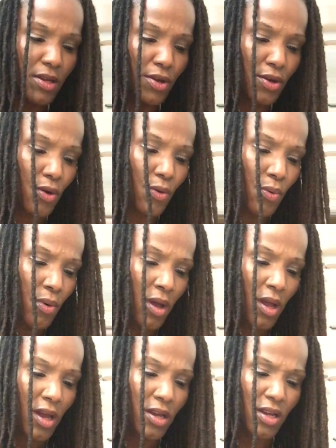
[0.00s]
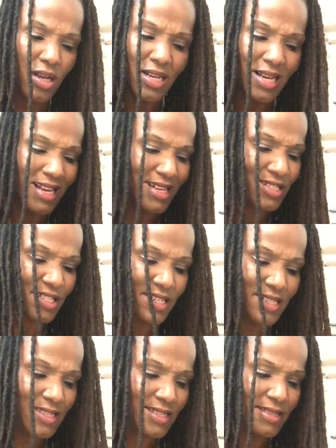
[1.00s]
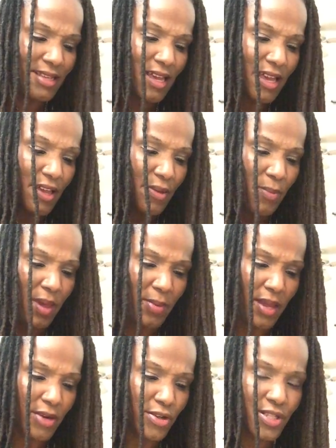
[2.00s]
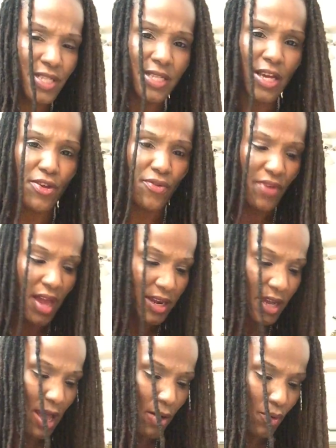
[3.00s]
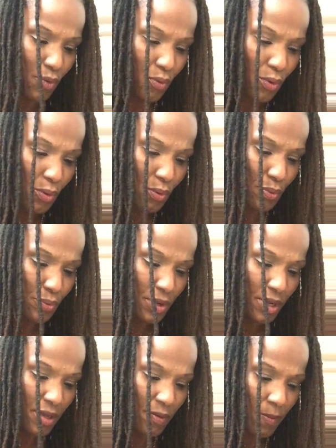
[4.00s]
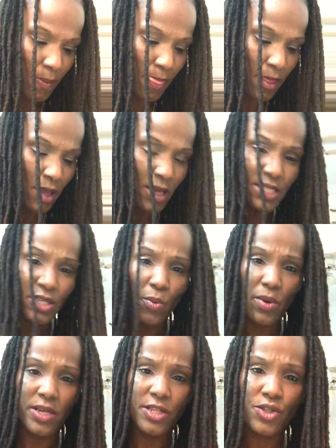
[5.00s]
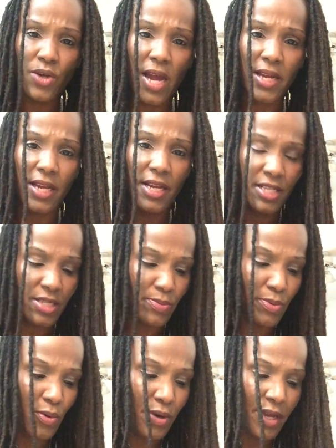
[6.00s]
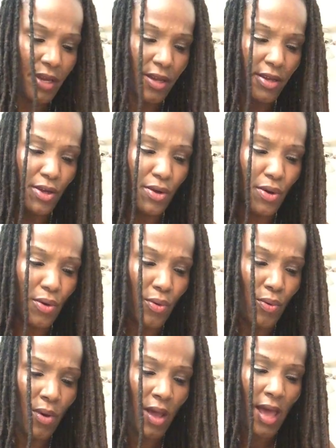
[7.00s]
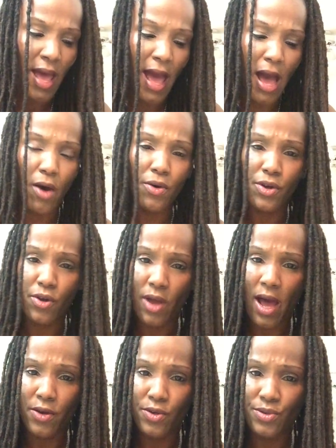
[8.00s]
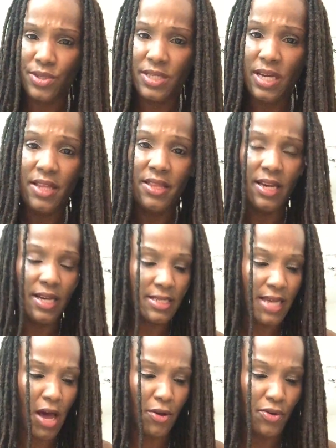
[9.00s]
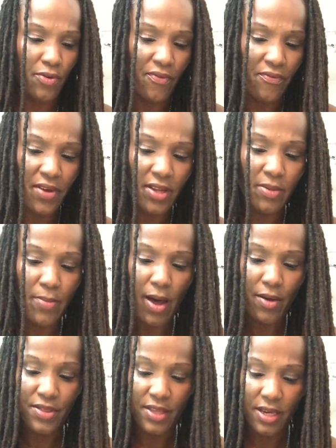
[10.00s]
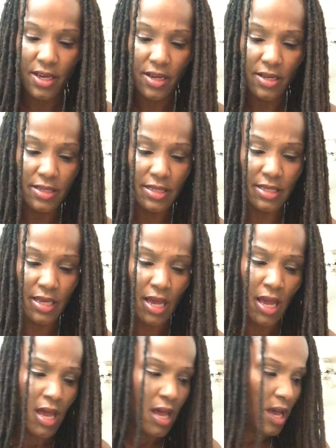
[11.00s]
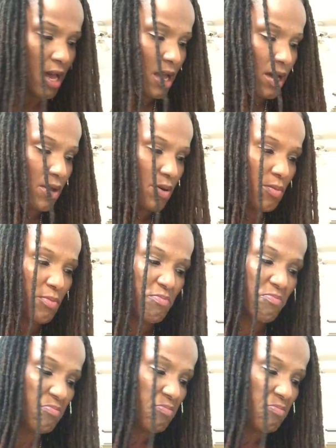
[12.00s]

you know, just maybe energies that you've kind of outgrown. Someone is trying to exploit, how you see things, how you feel about things. Um,